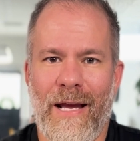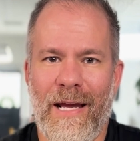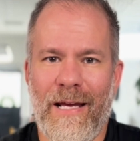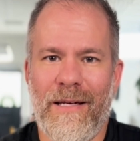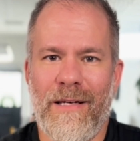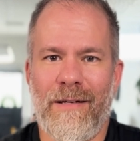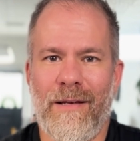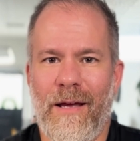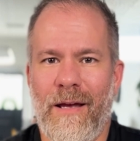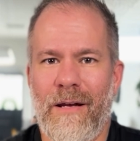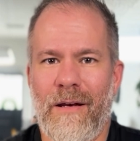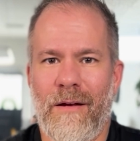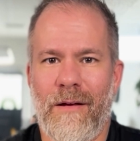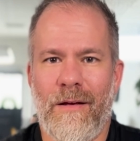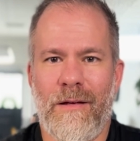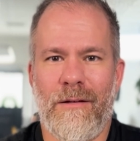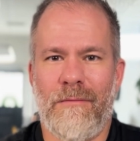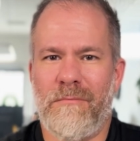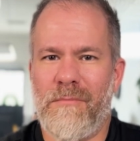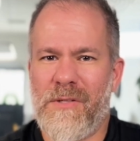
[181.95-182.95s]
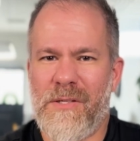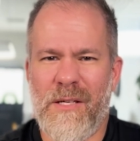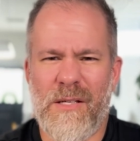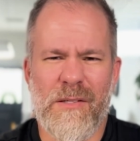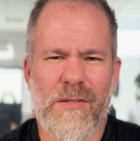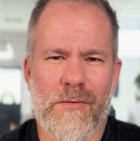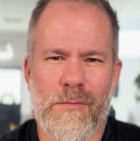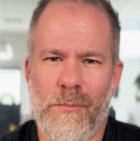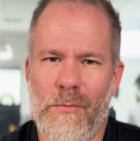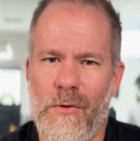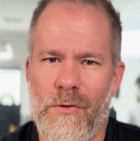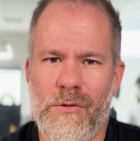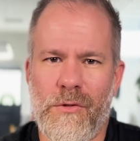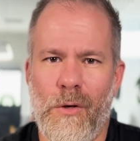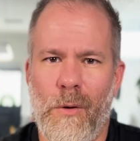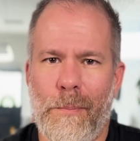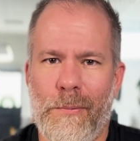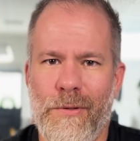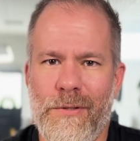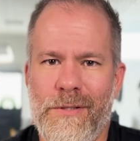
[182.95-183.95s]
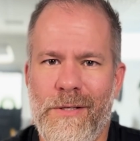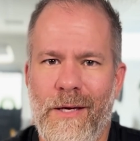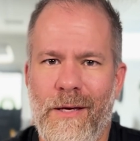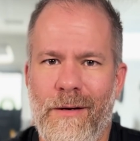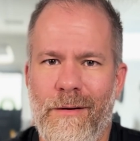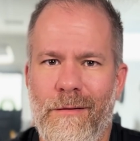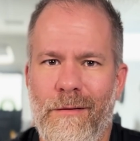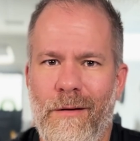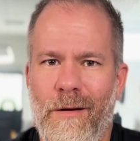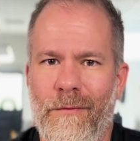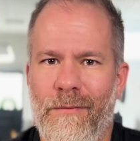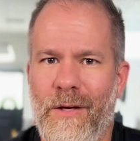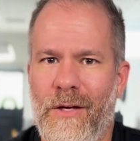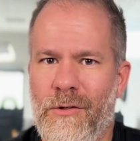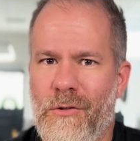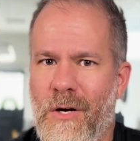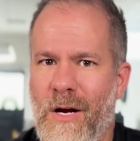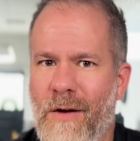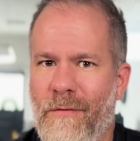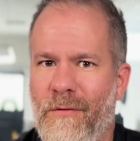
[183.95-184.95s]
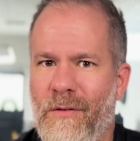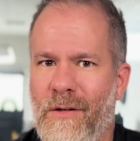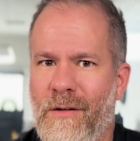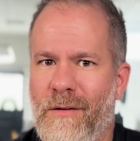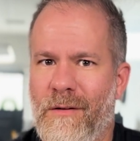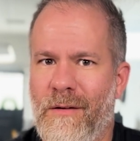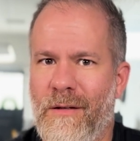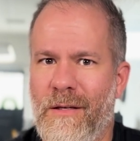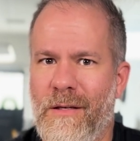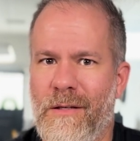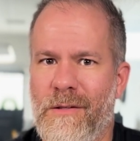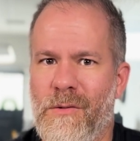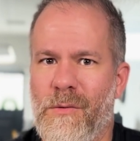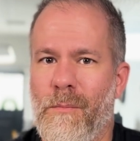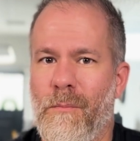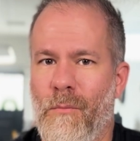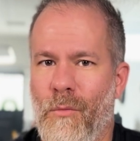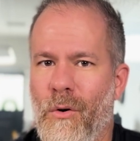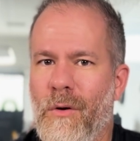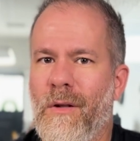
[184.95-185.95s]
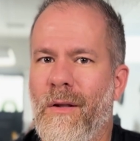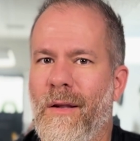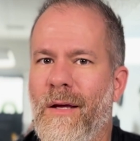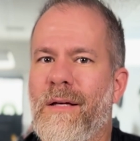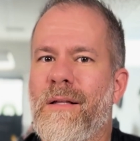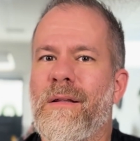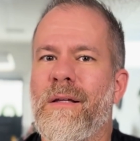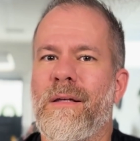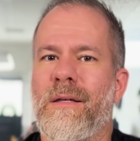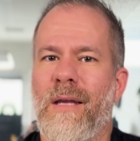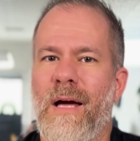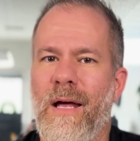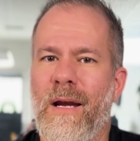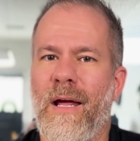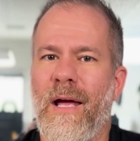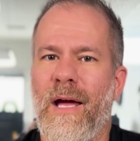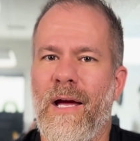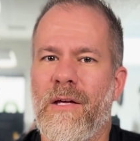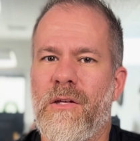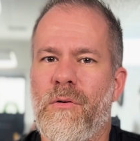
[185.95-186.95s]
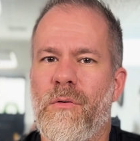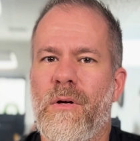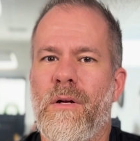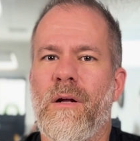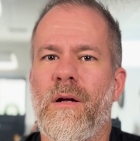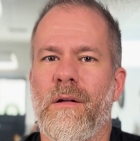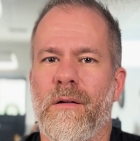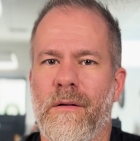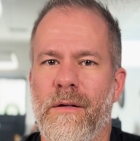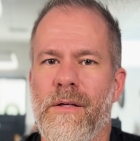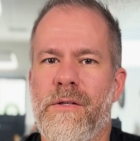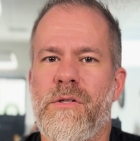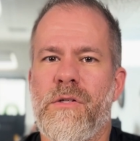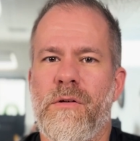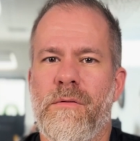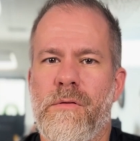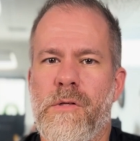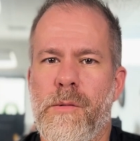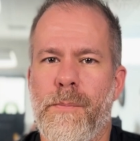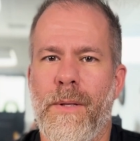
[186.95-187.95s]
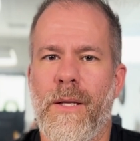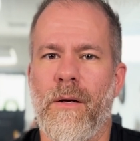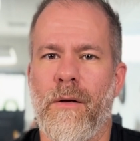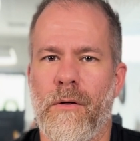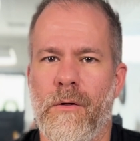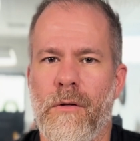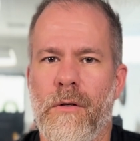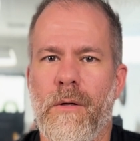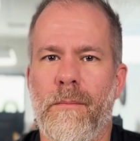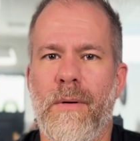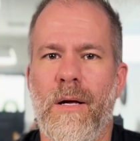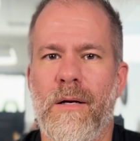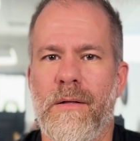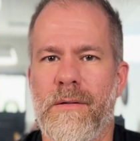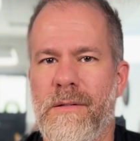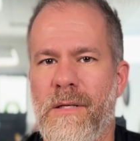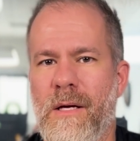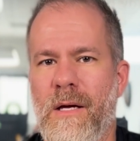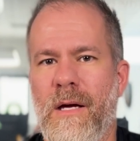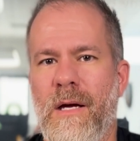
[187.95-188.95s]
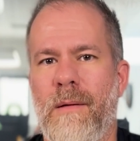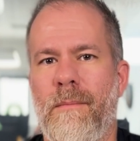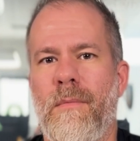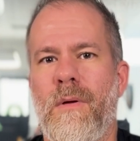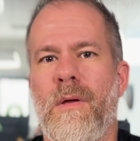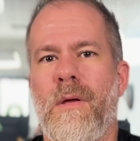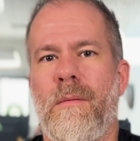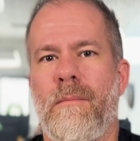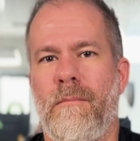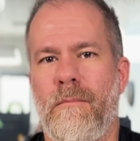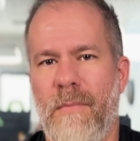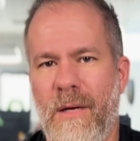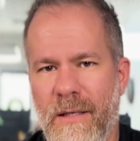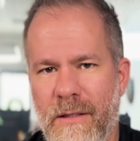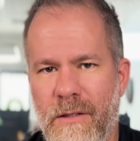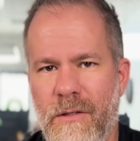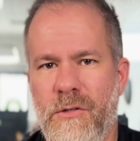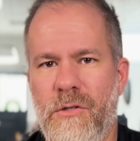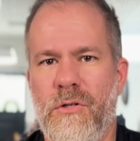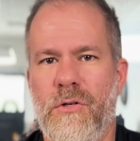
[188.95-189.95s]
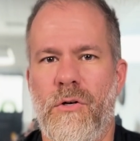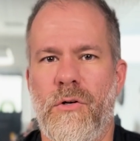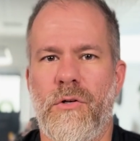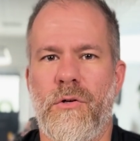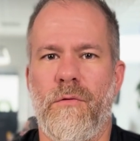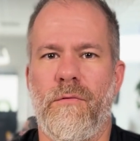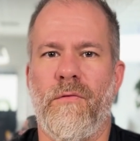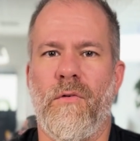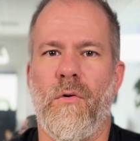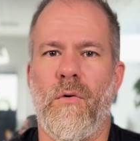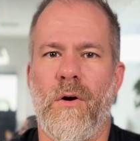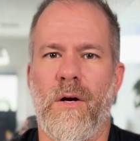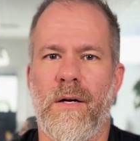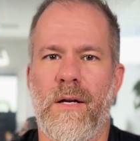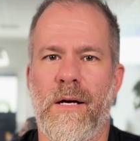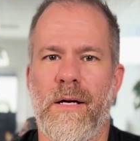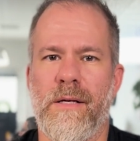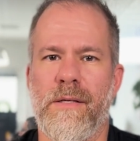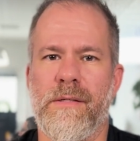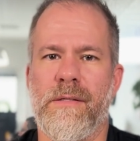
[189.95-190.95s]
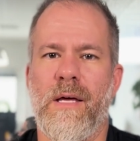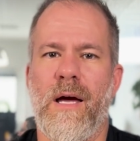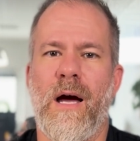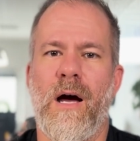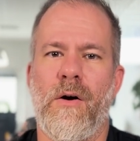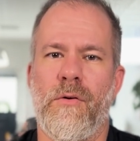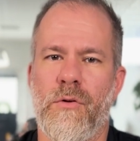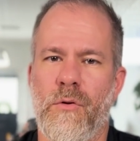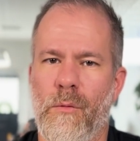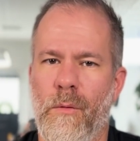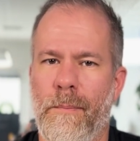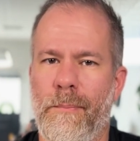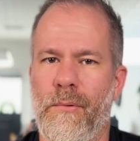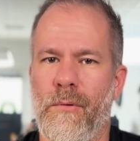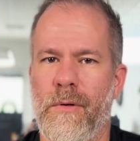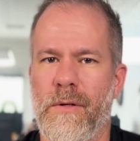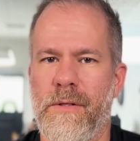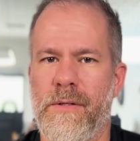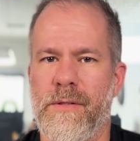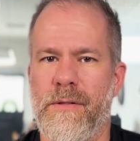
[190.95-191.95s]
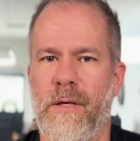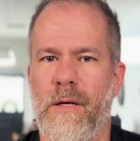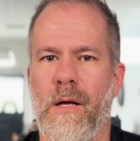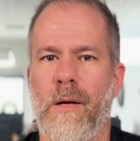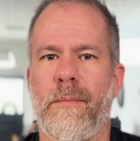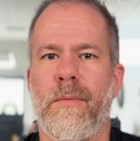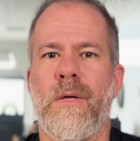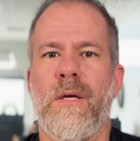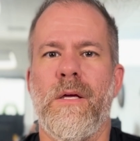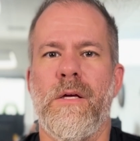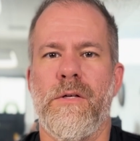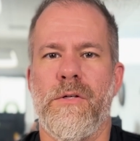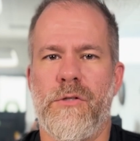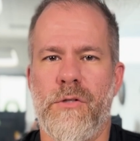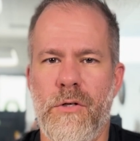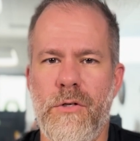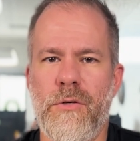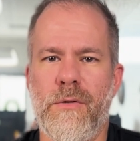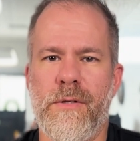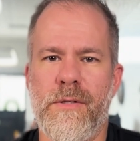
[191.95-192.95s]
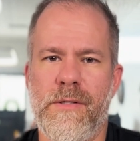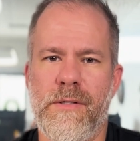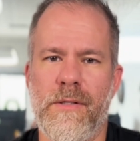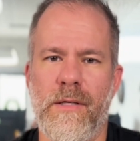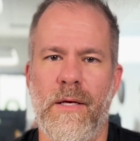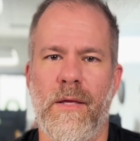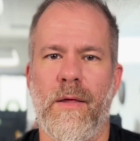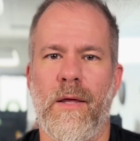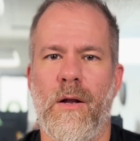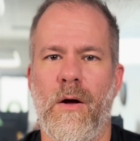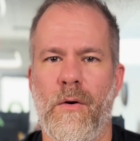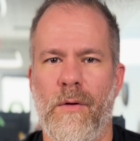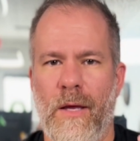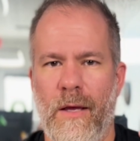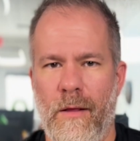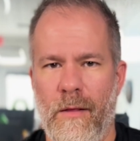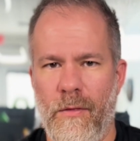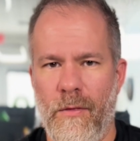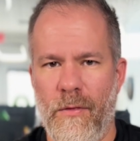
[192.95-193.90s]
80 to 86 or so % of that traffic is more than likely not accurate unless you've spent a good amount of time making sure you've organized how your reporting's set up so you can see that, okay,